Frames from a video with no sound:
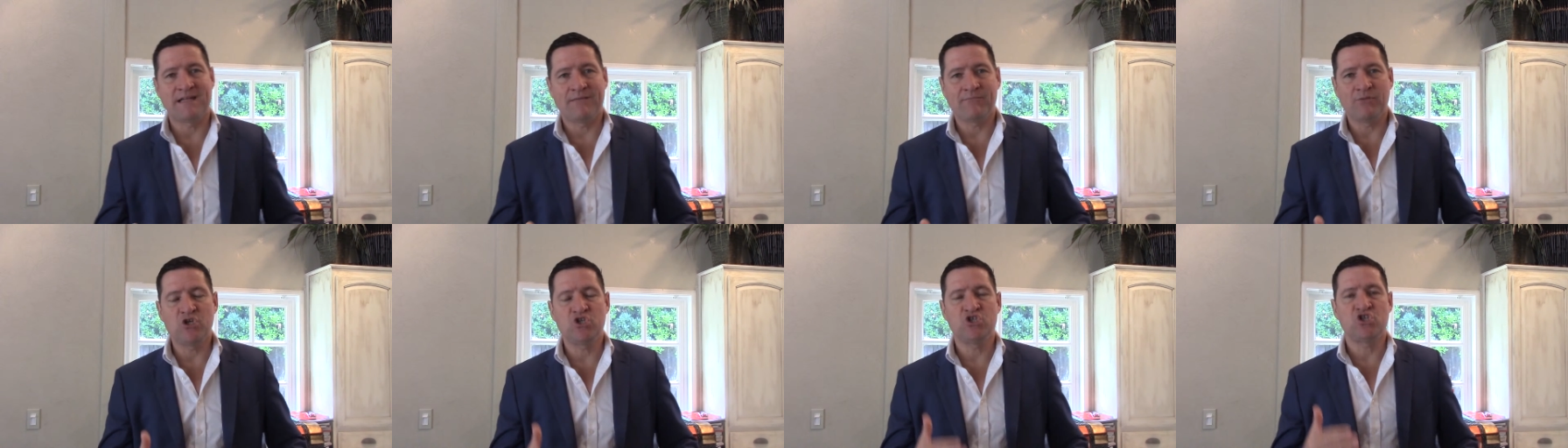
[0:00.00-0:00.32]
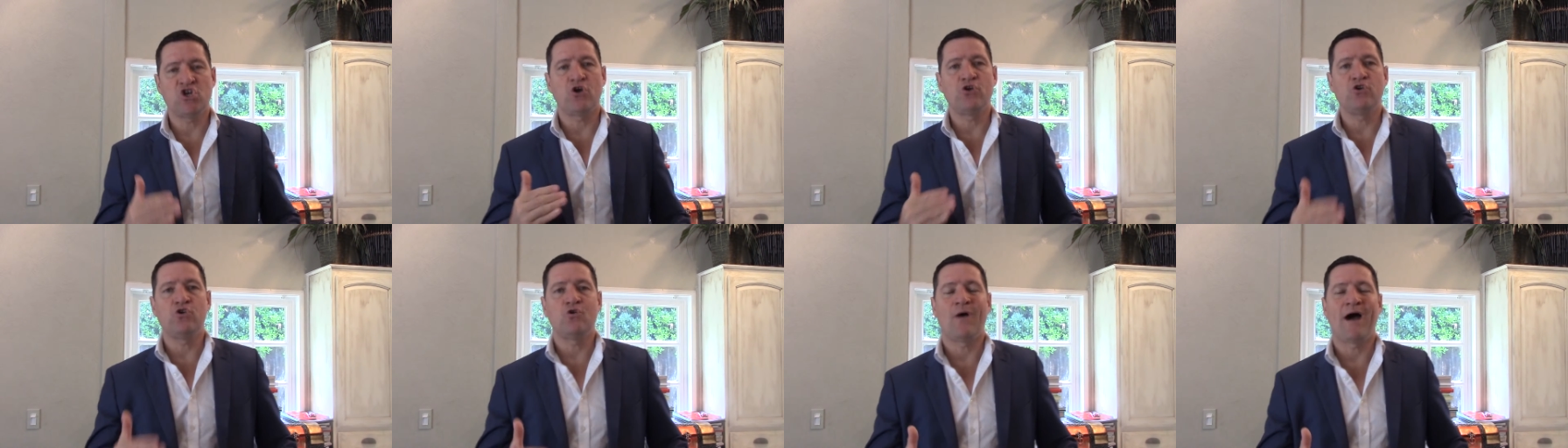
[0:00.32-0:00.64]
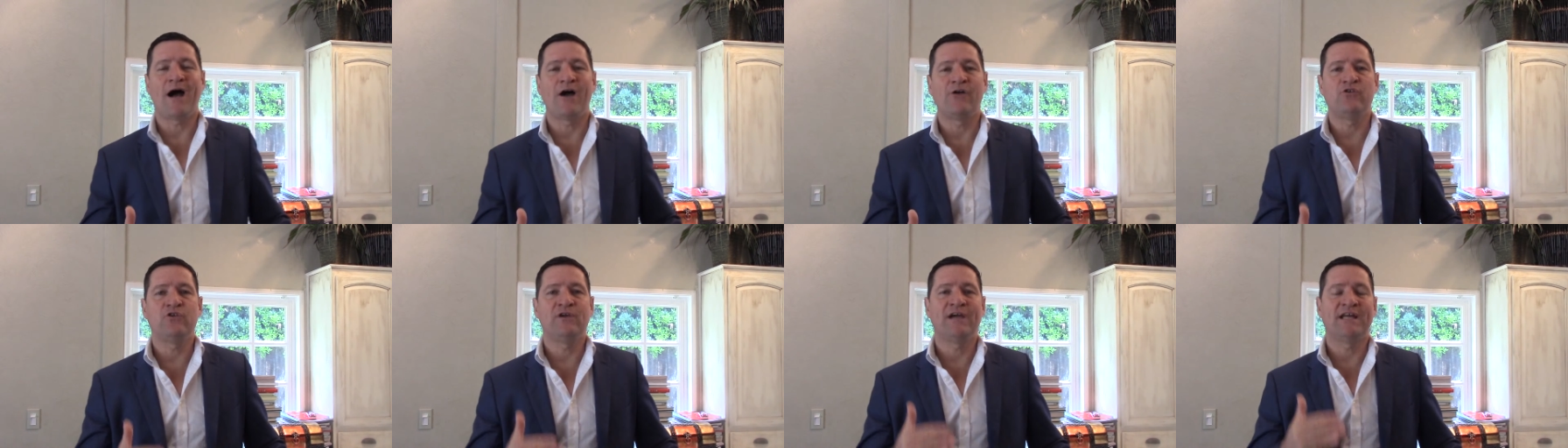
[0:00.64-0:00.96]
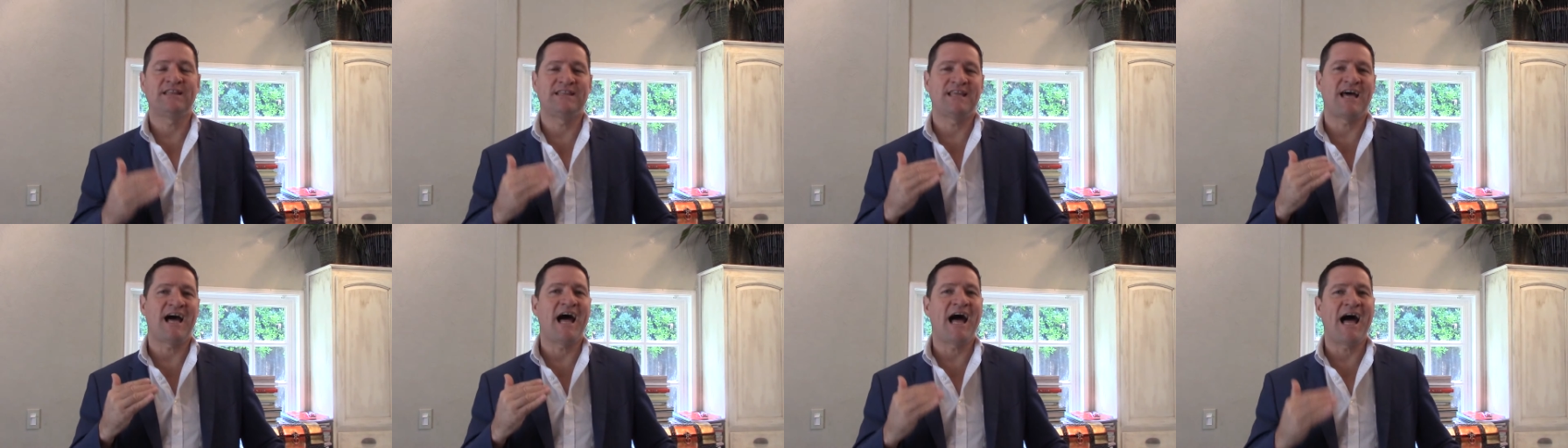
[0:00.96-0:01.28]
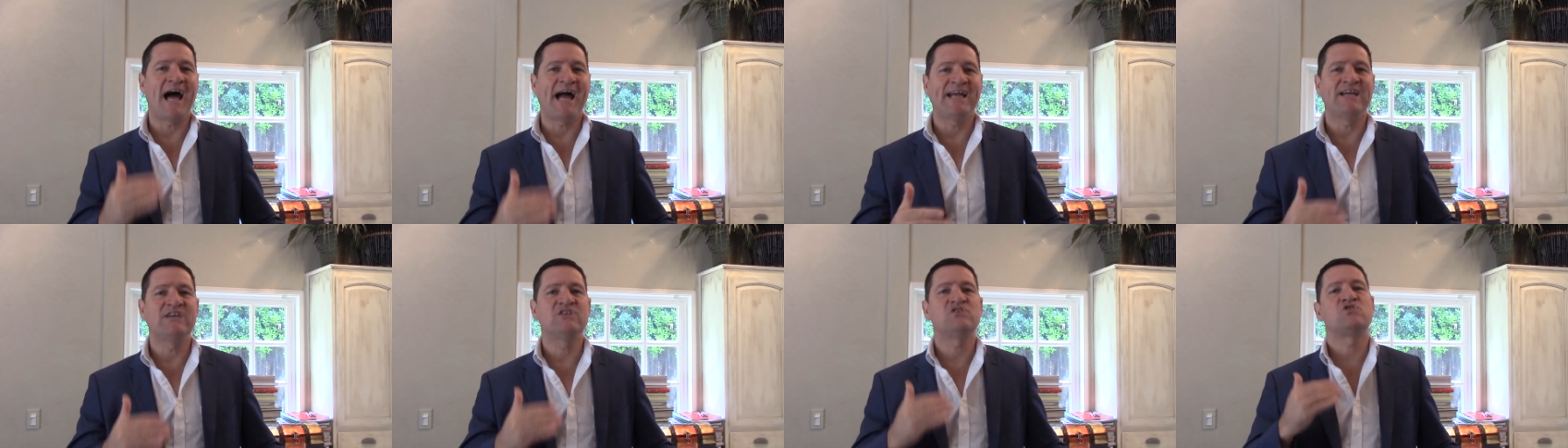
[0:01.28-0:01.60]
Let me show you how you get the
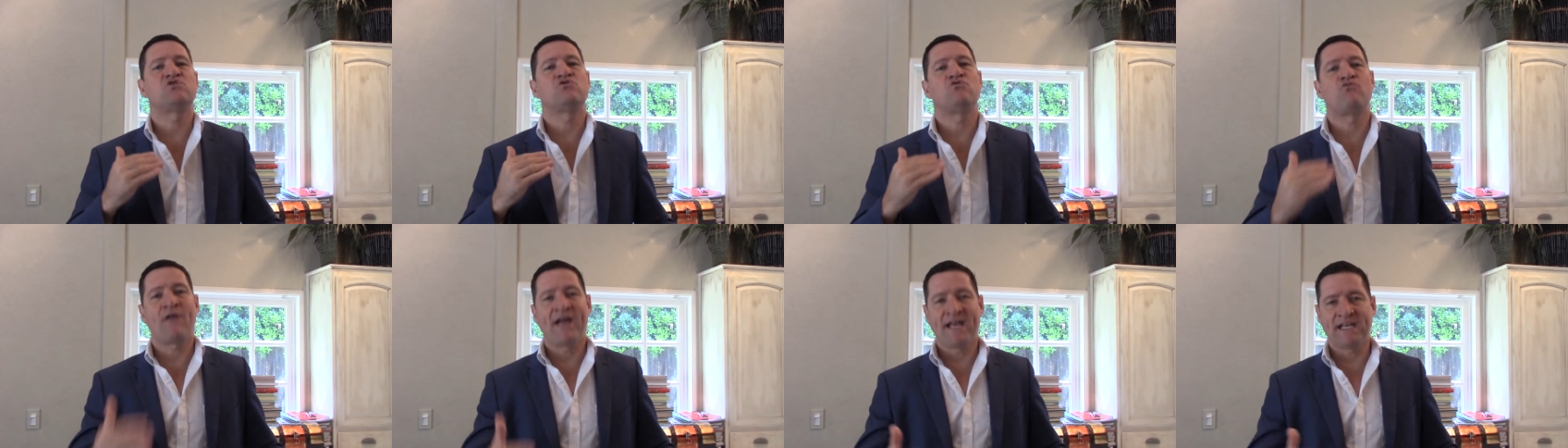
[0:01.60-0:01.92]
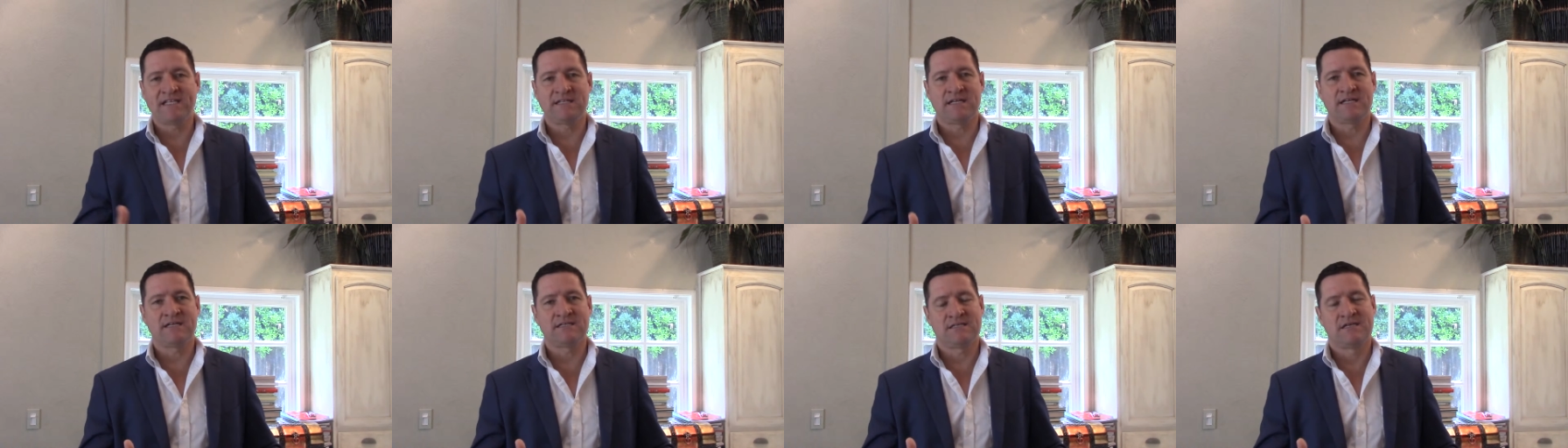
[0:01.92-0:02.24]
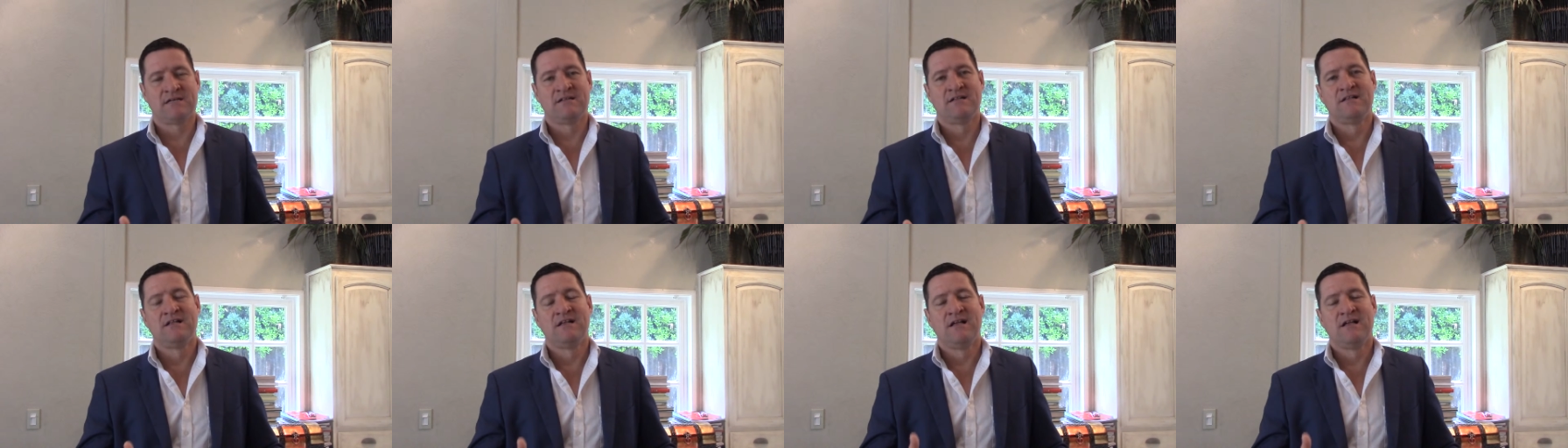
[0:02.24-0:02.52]
highest ratings.